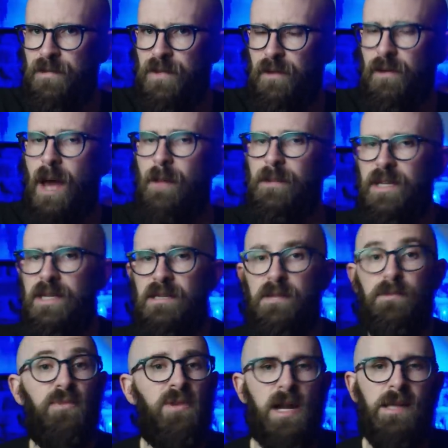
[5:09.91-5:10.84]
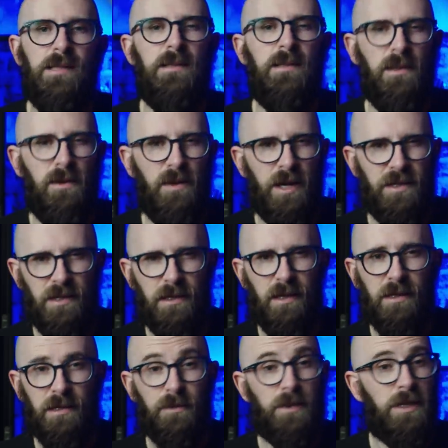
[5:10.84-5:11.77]
The families pressed the United
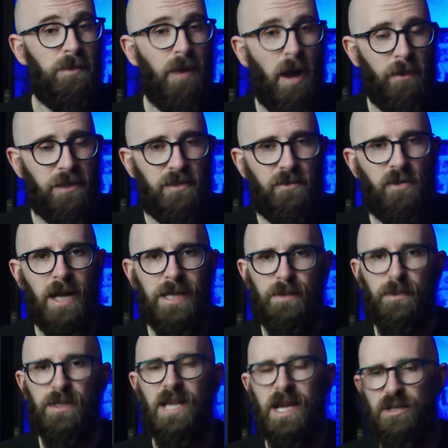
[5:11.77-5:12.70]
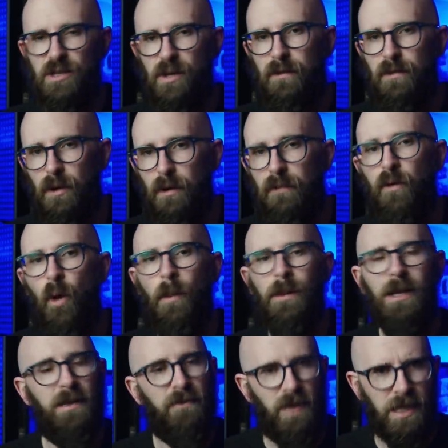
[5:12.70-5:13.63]
Kingdom's Department of Transportation for a
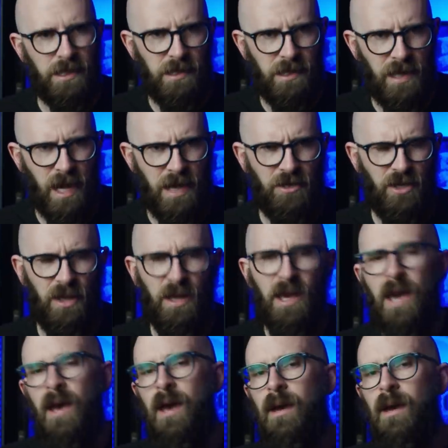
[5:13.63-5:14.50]
formal investigation,